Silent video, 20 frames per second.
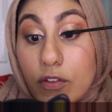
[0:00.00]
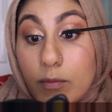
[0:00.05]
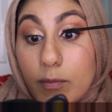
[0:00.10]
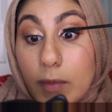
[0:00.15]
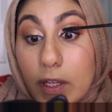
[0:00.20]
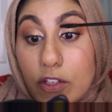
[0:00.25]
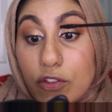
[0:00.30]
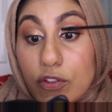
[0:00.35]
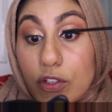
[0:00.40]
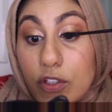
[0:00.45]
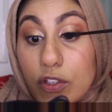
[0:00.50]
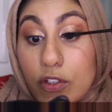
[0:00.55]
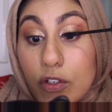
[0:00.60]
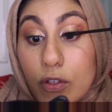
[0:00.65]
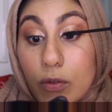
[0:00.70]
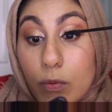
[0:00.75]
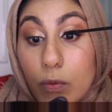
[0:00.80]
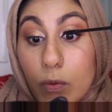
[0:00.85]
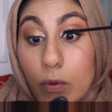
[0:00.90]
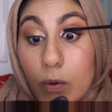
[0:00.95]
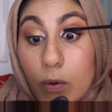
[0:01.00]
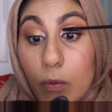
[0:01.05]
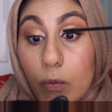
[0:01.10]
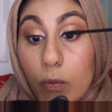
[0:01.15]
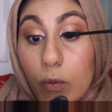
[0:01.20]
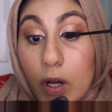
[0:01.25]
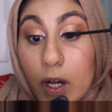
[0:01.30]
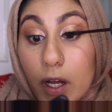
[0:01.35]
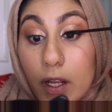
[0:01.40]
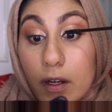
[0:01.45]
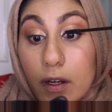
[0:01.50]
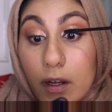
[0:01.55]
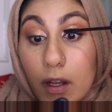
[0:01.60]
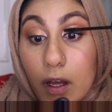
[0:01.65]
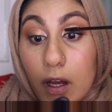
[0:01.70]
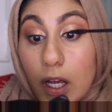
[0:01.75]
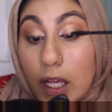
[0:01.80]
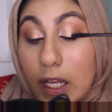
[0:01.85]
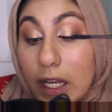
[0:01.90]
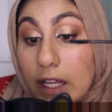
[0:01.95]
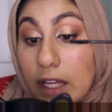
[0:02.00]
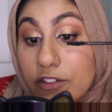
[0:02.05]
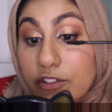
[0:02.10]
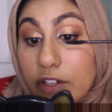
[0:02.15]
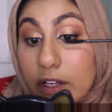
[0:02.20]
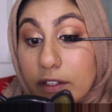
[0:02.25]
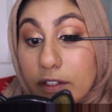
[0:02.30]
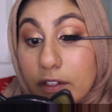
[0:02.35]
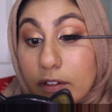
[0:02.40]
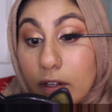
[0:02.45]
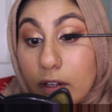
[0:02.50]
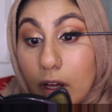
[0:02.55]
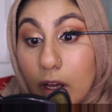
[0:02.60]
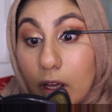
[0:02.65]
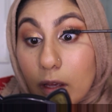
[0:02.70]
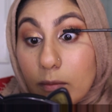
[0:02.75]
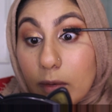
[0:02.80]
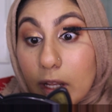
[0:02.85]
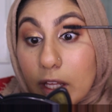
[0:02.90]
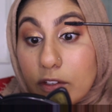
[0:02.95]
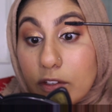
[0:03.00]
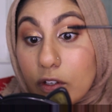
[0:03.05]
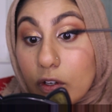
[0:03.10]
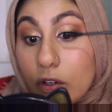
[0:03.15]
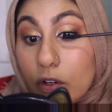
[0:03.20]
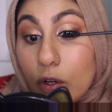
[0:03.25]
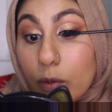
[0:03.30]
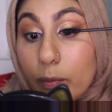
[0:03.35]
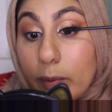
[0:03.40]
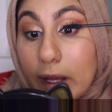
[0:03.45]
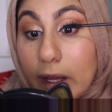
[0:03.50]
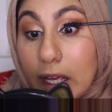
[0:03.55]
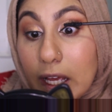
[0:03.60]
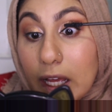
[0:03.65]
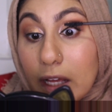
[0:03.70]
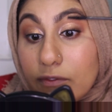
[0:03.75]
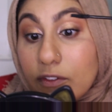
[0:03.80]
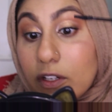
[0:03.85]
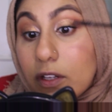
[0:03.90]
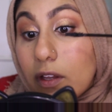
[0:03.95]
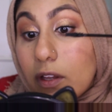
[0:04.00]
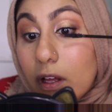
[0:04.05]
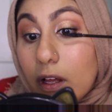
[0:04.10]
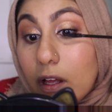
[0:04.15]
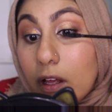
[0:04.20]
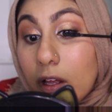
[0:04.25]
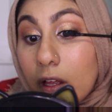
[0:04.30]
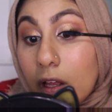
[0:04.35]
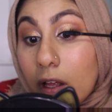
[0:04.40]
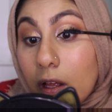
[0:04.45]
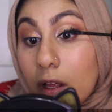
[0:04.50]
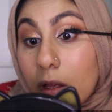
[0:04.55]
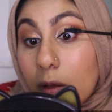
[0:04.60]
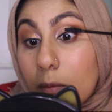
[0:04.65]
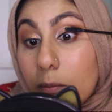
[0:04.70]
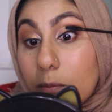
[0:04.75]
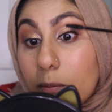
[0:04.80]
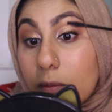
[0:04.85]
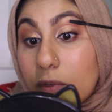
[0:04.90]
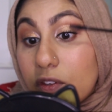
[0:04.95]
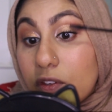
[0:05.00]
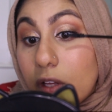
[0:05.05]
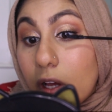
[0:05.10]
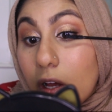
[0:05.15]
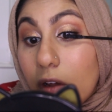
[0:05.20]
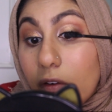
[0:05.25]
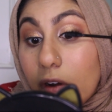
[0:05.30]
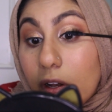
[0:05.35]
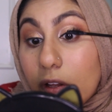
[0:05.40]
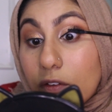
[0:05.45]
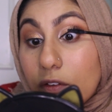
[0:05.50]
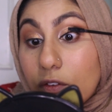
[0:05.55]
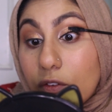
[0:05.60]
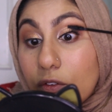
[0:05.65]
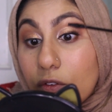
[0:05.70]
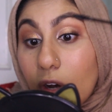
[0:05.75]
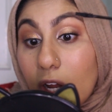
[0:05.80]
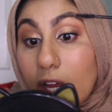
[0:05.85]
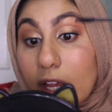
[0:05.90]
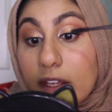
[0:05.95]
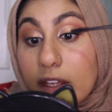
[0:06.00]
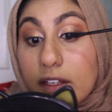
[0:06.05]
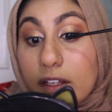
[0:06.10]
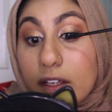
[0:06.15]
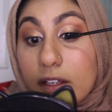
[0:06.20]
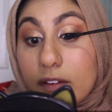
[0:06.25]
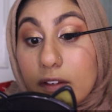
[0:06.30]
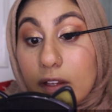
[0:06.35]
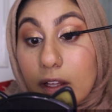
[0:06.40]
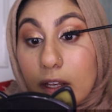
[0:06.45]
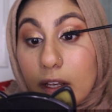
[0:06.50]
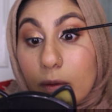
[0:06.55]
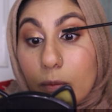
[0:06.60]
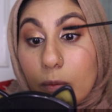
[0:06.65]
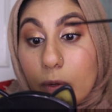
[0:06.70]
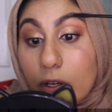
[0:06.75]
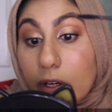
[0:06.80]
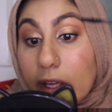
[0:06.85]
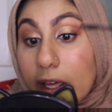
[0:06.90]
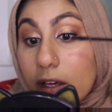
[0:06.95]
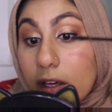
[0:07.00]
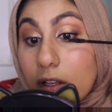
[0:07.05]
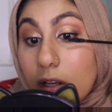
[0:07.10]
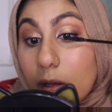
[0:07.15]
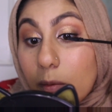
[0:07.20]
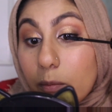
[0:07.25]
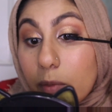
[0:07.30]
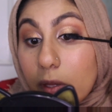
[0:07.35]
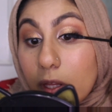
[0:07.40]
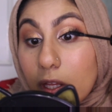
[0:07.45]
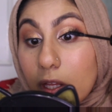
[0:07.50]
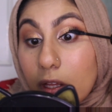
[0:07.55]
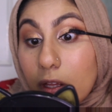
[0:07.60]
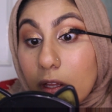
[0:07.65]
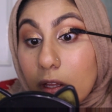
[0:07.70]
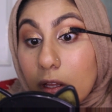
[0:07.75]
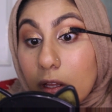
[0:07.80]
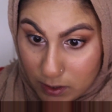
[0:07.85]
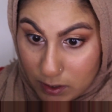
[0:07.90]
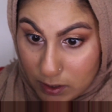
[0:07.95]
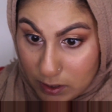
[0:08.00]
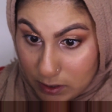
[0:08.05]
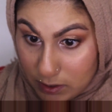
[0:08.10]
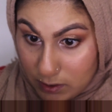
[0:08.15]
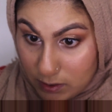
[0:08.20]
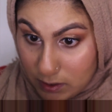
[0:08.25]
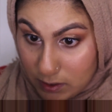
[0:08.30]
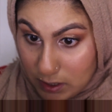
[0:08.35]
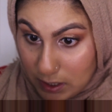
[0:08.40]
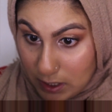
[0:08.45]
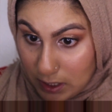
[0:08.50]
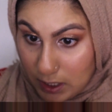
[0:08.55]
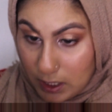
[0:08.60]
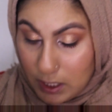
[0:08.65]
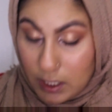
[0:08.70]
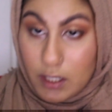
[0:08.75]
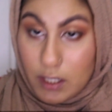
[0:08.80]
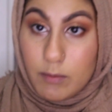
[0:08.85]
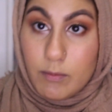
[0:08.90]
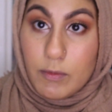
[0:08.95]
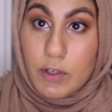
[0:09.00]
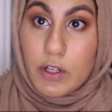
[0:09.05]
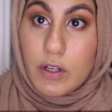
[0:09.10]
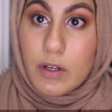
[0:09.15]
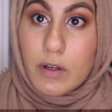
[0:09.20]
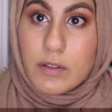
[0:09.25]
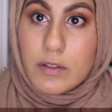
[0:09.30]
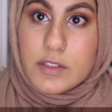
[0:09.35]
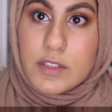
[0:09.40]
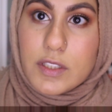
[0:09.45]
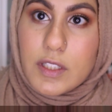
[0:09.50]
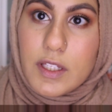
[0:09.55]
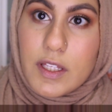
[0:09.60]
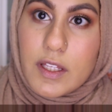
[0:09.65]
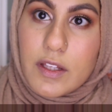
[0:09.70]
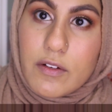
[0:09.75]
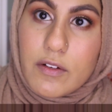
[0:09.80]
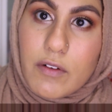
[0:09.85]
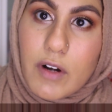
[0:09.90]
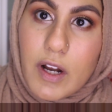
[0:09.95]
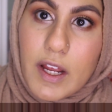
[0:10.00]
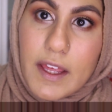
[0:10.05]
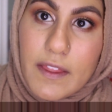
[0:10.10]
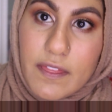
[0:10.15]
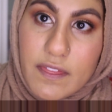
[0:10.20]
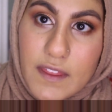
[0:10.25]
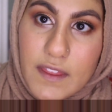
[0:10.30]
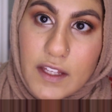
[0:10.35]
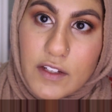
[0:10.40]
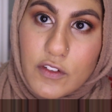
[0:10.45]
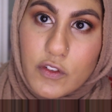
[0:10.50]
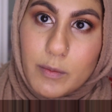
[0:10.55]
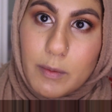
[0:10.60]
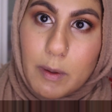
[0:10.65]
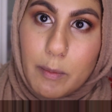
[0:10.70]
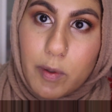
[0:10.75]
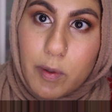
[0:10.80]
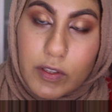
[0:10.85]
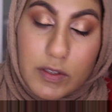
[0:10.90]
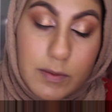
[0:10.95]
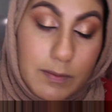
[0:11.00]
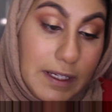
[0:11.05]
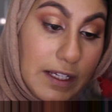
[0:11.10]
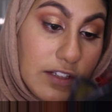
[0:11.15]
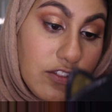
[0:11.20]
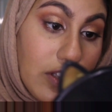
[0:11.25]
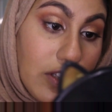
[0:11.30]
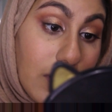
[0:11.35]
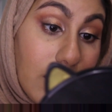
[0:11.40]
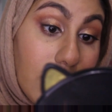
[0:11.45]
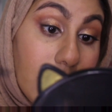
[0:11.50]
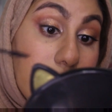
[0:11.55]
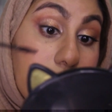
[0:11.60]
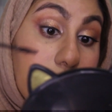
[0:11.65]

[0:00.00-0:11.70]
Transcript: make sure you do one eyelash at a time. Like, don't go back after that mascara has dried, because then it will get clumpy. And then I'm going to go onto the other eye and then do my bottom lash line.